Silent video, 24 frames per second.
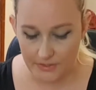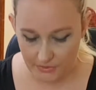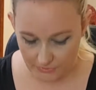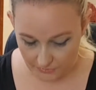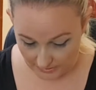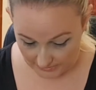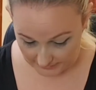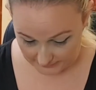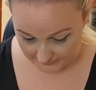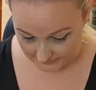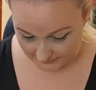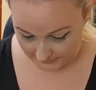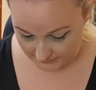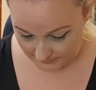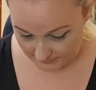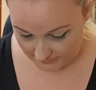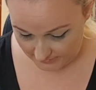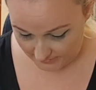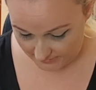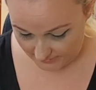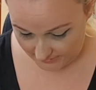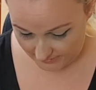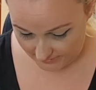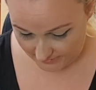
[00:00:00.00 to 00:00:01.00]
Australia.
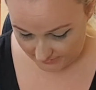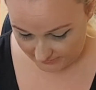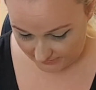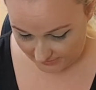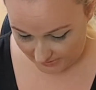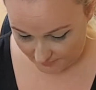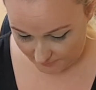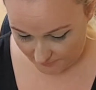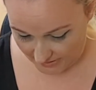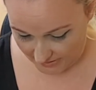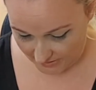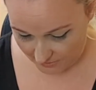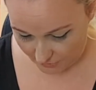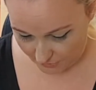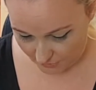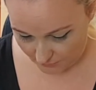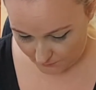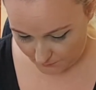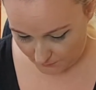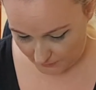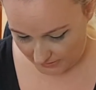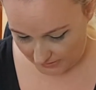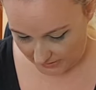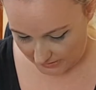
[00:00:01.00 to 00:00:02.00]
They may
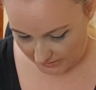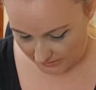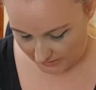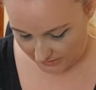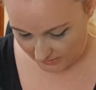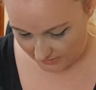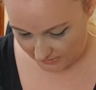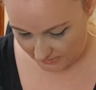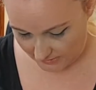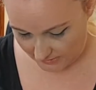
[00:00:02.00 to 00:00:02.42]
not be